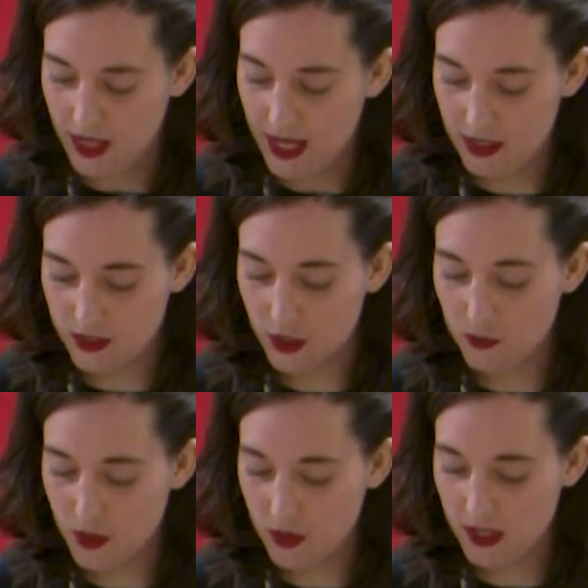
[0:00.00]
It is a
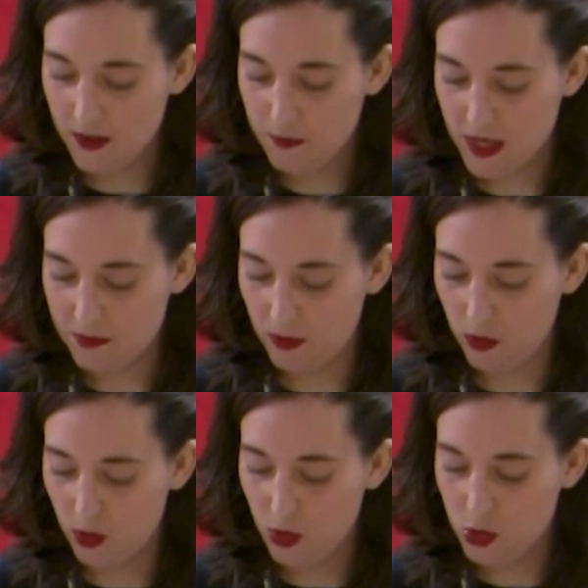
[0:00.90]
community of people
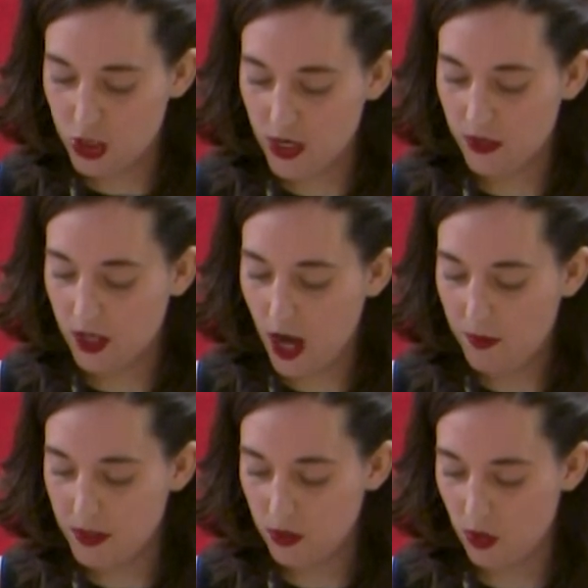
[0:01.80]
who share the
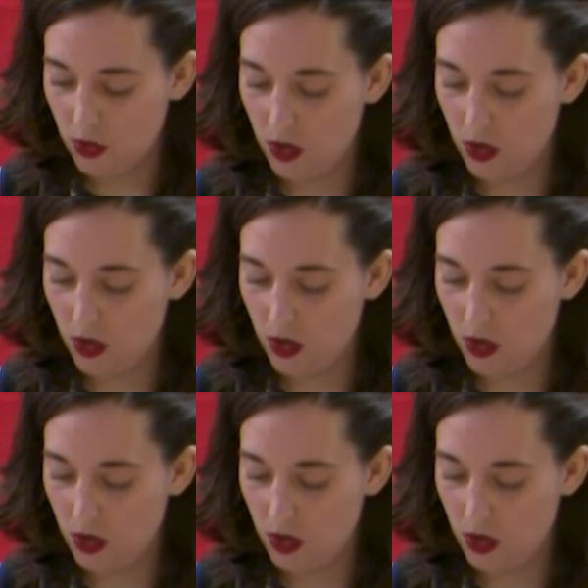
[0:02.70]
common goal